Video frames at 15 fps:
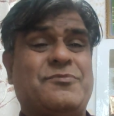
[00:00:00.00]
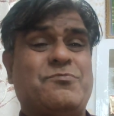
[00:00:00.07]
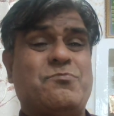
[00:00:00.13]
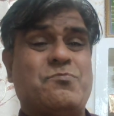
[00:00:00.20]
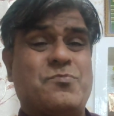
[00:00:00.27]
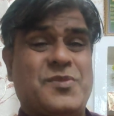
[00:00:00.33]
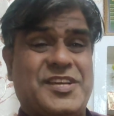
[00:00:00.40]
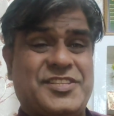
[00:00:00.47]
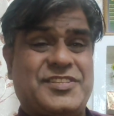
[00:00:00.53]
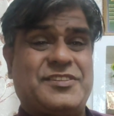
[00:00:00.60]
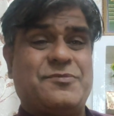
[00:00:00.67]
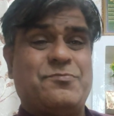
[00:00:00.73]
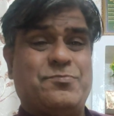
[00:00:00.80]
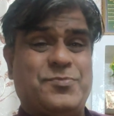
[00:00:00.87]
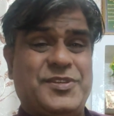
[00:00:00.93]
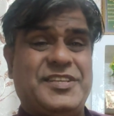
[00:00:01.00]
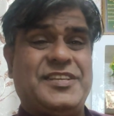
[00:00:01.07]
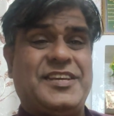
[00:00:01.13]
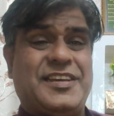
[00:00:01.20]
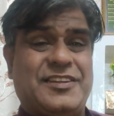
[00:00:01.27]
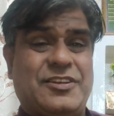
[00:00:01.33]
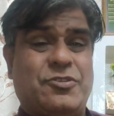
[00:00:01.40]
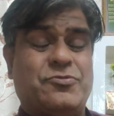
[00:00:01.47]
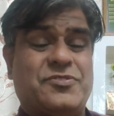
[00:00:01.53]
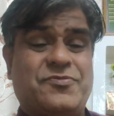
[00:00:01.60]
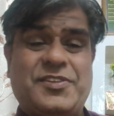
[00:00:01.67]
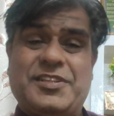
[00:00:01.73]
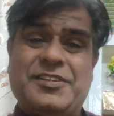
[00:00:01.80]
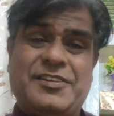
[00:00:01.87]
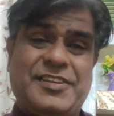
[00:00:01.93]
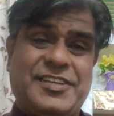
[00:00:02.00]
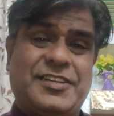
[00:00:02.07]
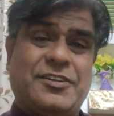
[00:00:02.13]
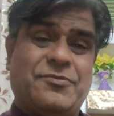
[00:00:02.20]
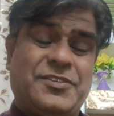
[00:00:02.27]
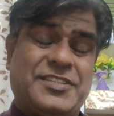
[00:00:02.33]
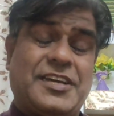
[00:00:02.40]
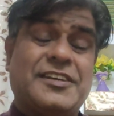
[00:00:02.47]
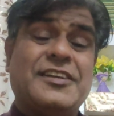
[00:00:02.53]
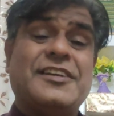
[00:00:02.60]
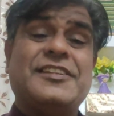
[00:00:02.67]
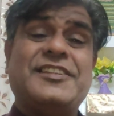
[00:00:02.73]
must be allowed with legal visa.